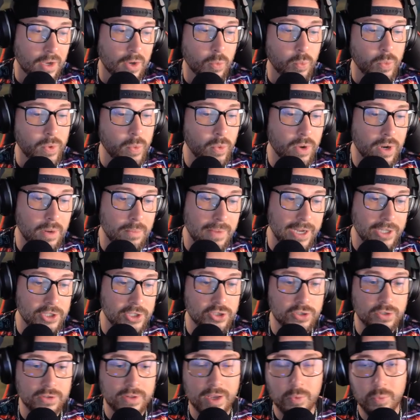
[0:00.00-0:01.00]
we want to make
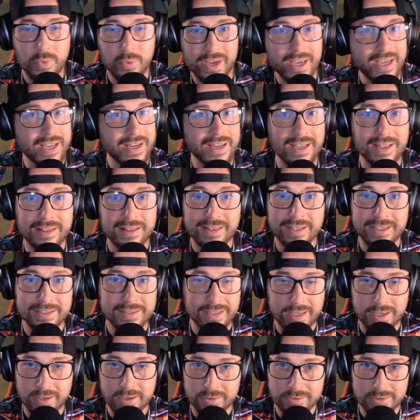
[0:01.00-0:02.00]
sure that we can get these
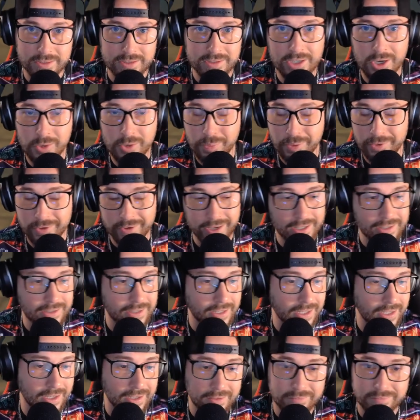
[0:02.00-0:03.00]
kills super
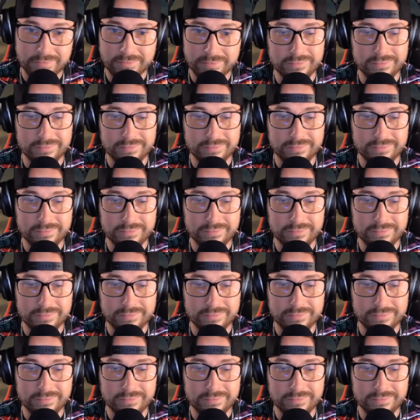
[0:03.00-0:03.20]
easy.